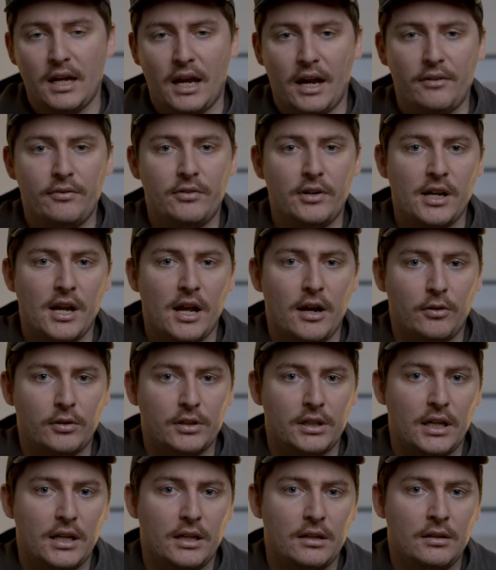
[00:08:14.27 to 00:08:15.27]
every now
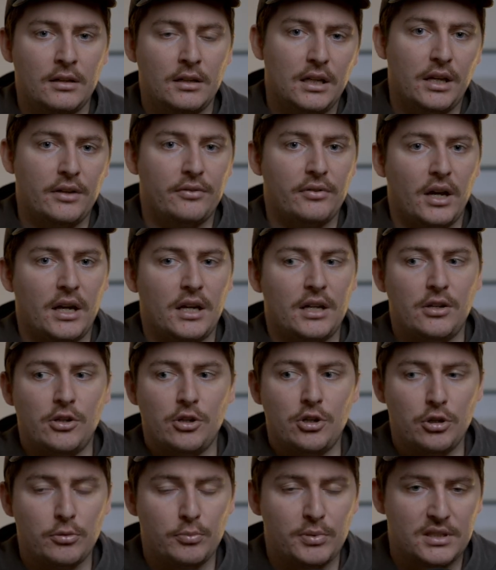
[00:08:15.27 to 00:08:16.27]
and then if a
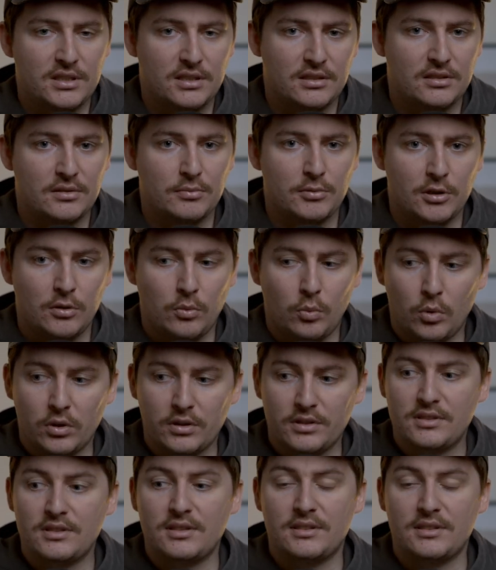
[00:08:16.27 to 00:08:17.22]
new participant wants